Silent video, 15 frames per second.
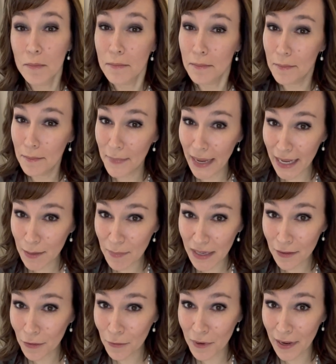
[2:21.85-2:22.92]
maybe
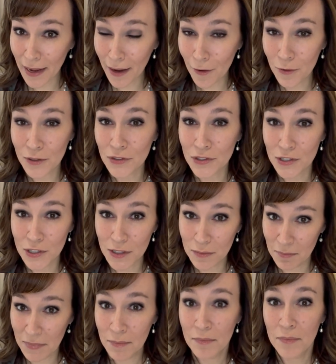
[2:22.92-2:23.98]
3 hours to
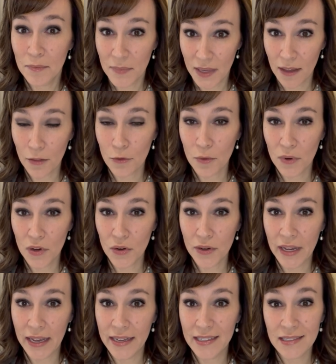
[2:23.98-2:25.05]
get through your
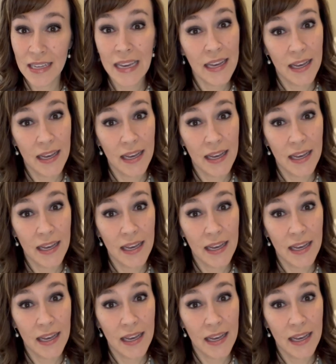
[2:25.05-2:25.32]
case.